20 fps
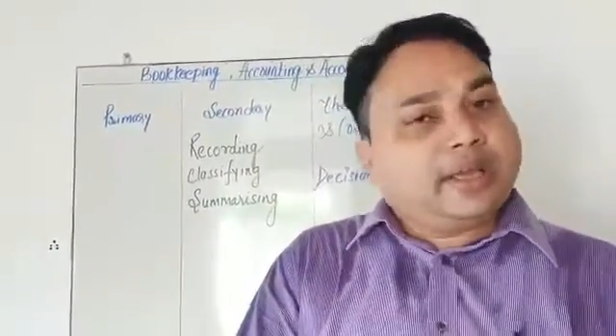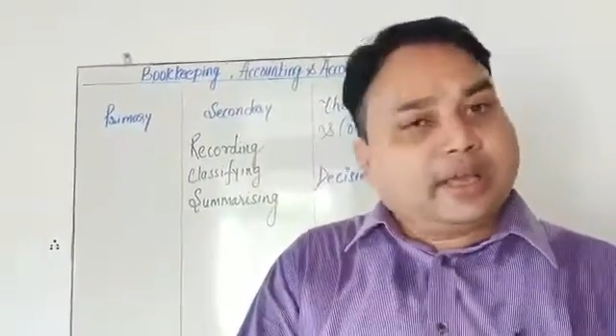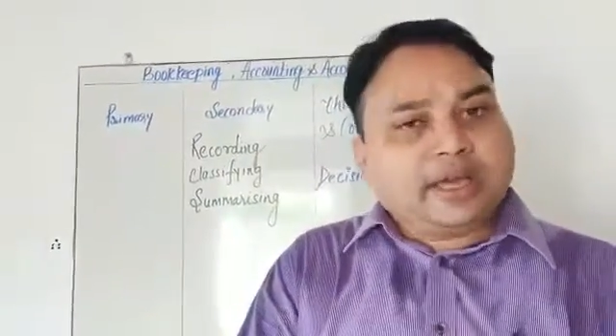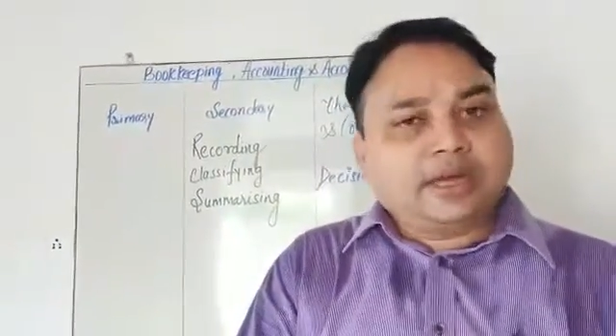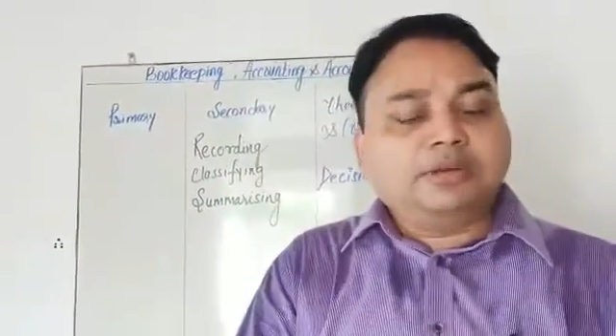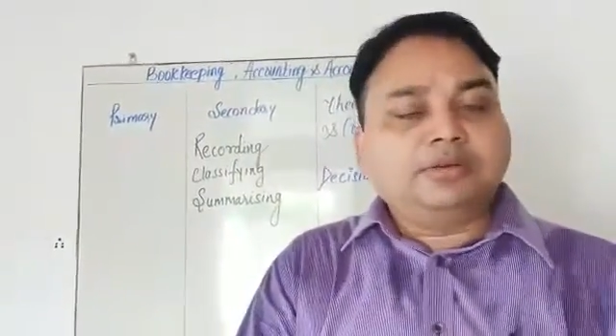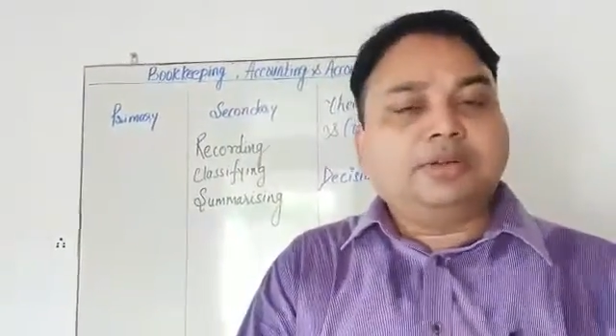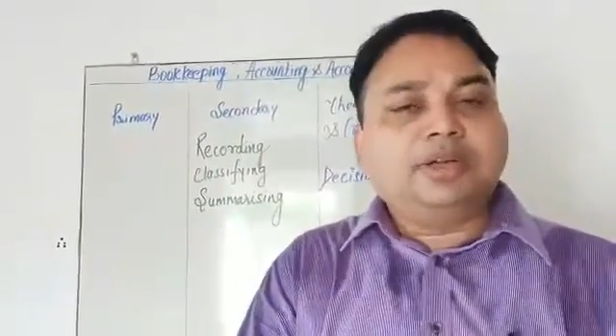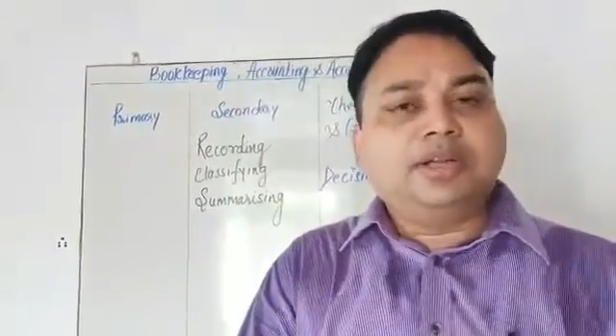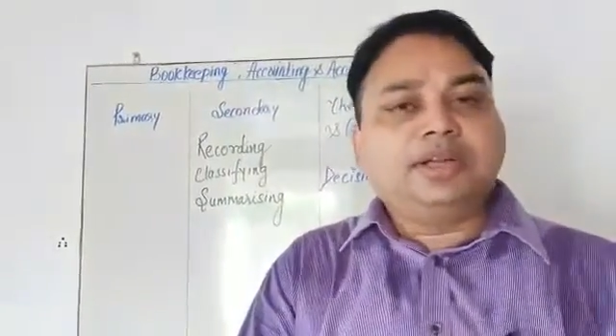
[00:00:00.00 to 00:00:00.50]

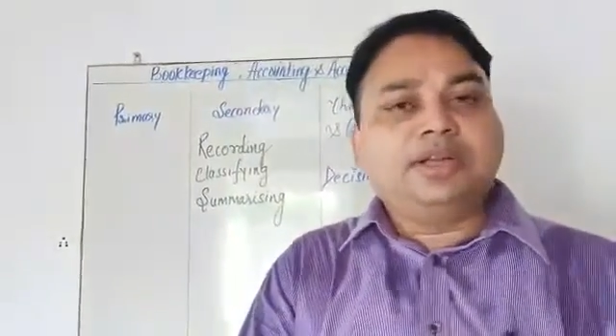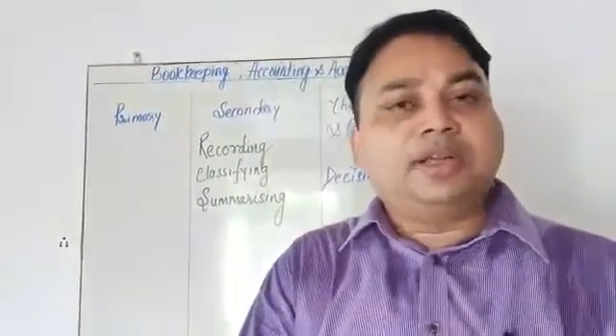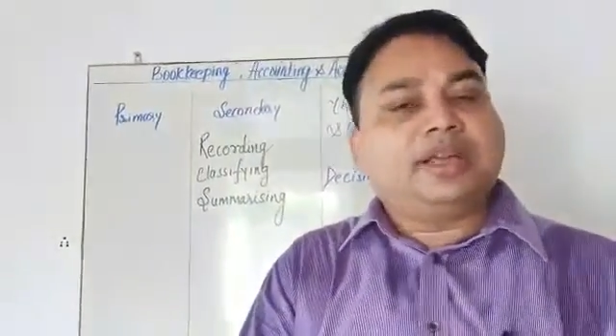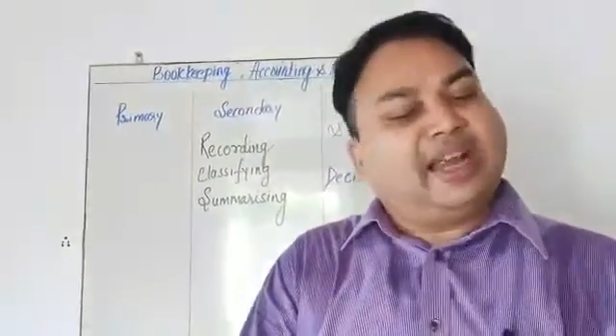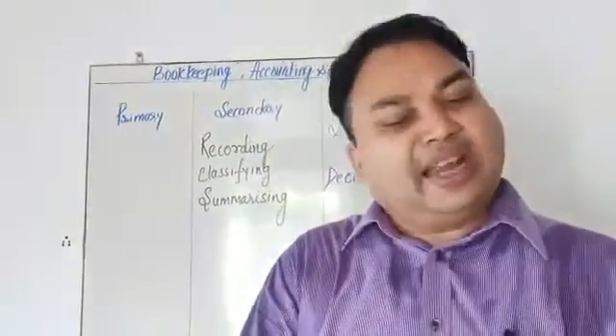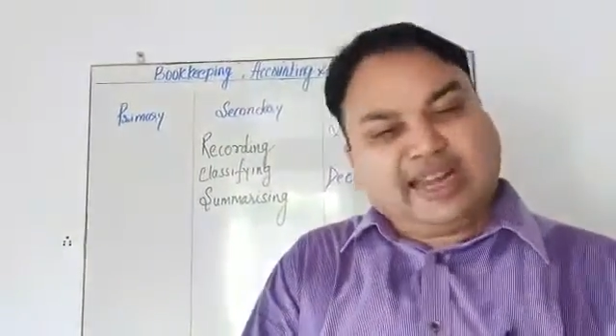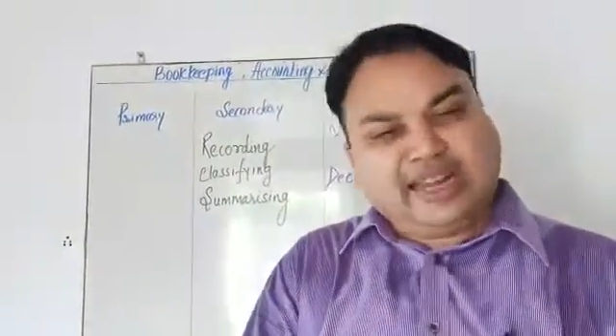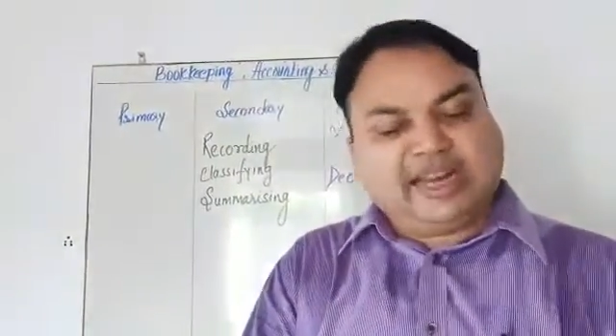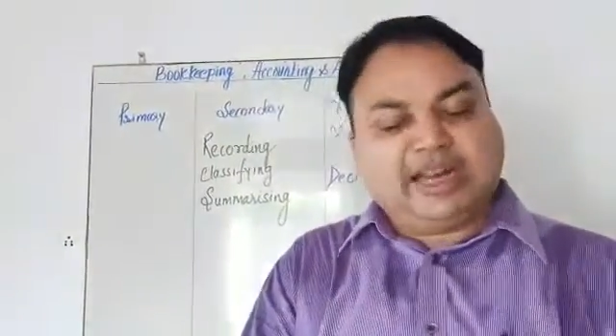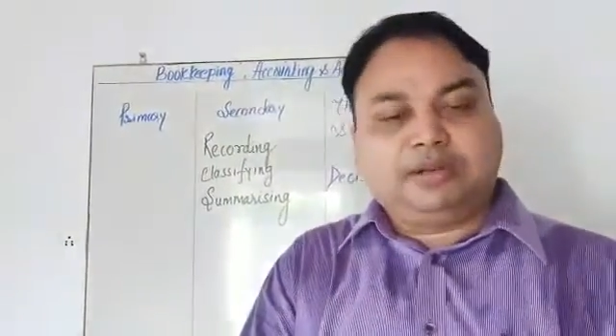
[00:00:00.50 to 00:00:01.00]
accounting
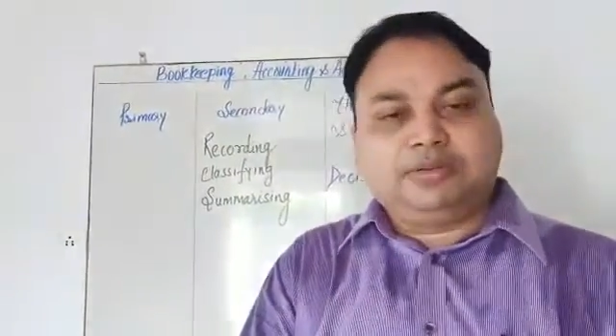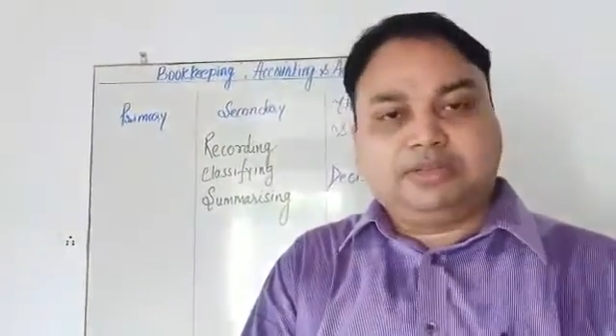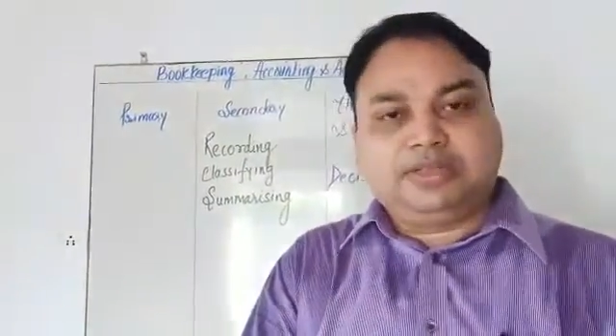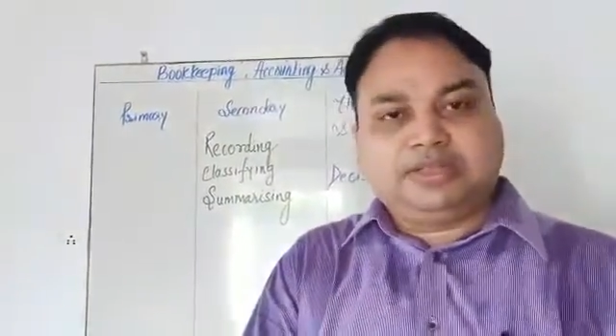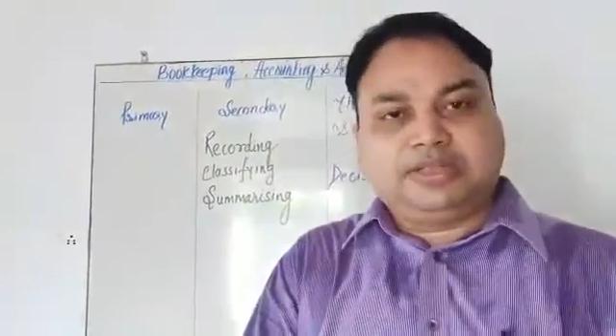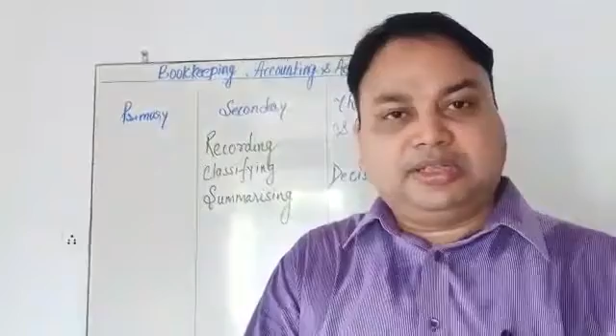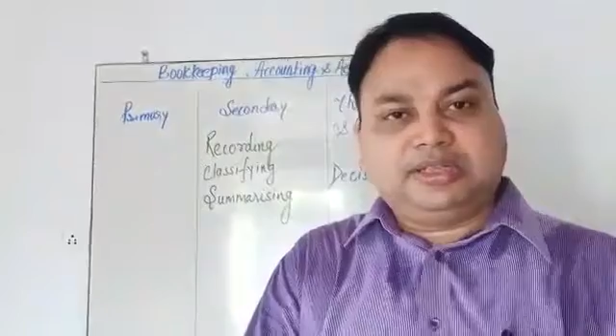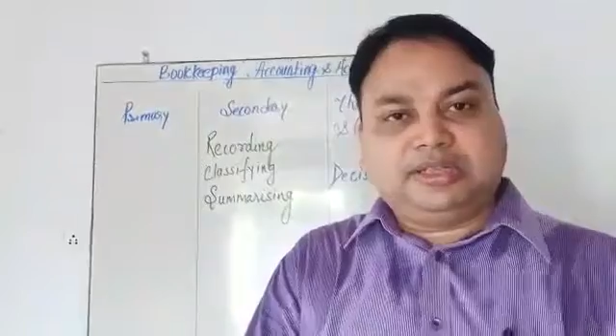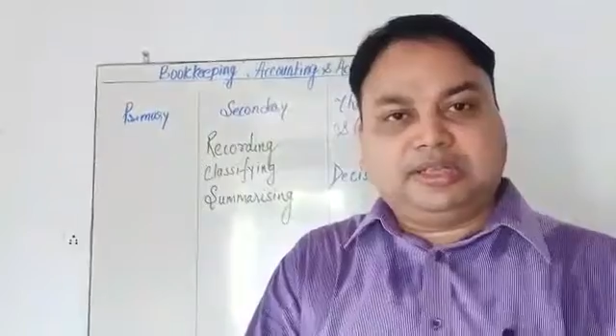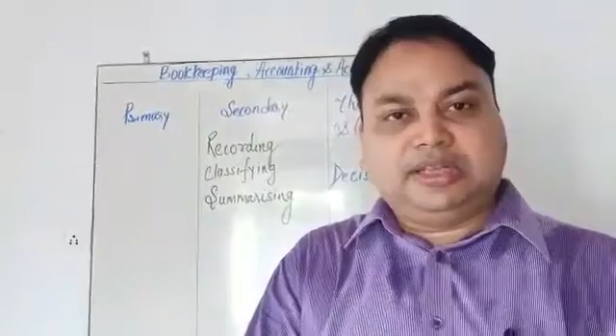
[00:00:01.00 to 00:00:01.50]
and
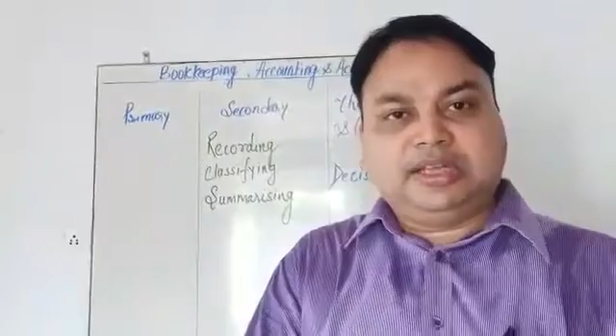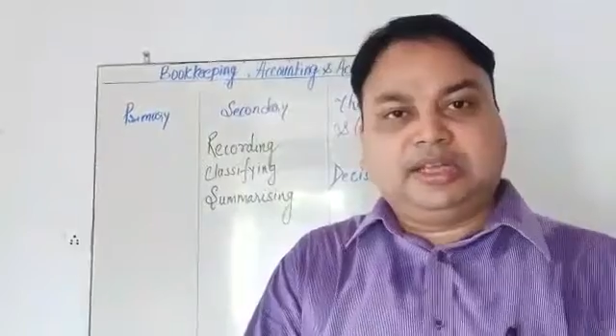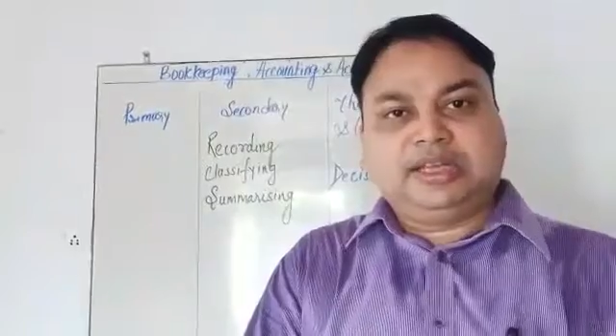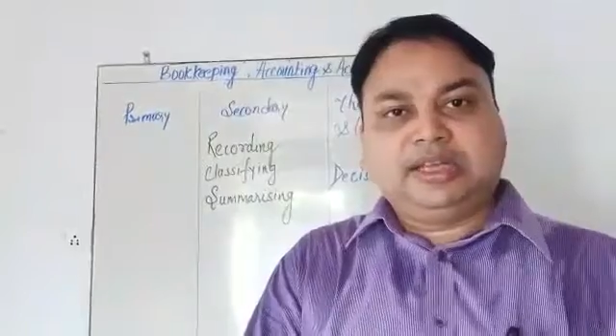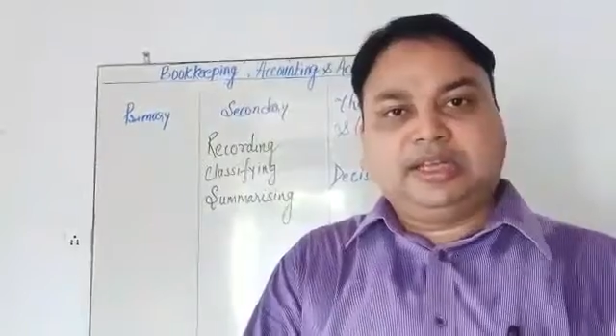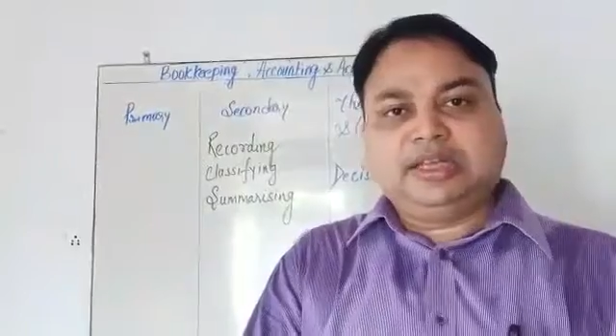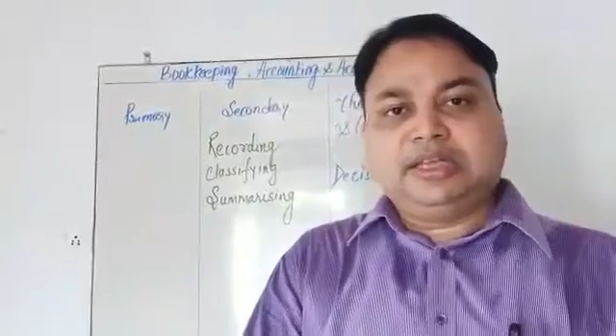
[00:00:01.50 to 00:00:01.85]
accountancy.